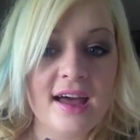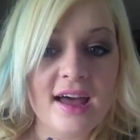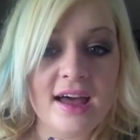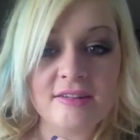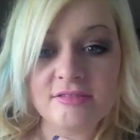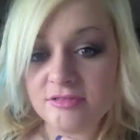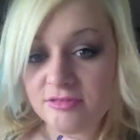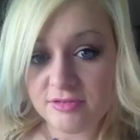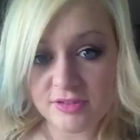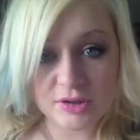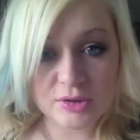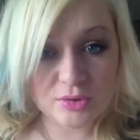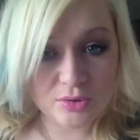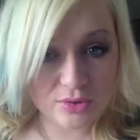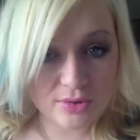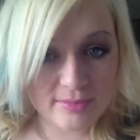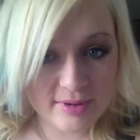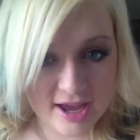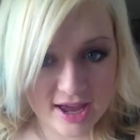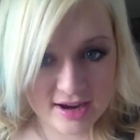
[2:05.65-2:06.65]
and feel
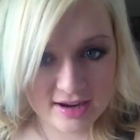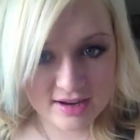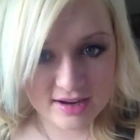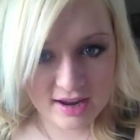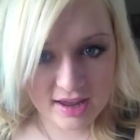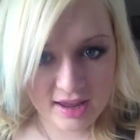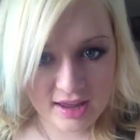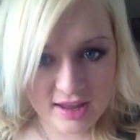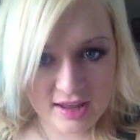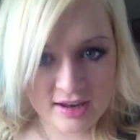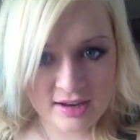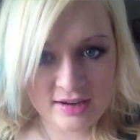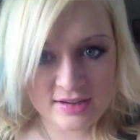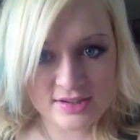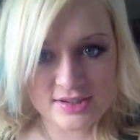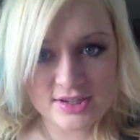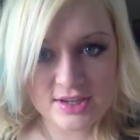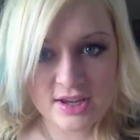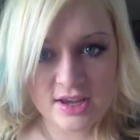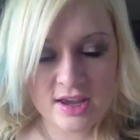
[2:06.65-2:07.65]
good about it
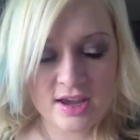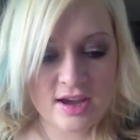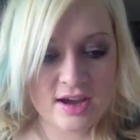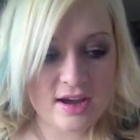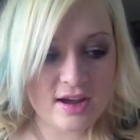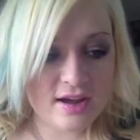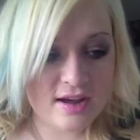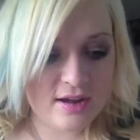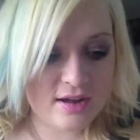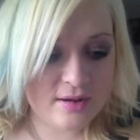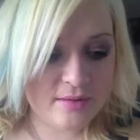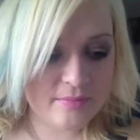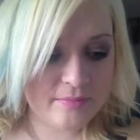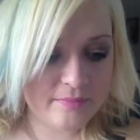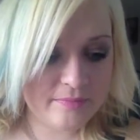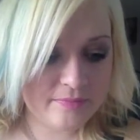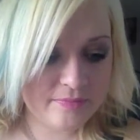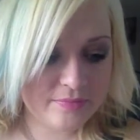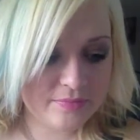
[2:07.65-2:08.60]
and um,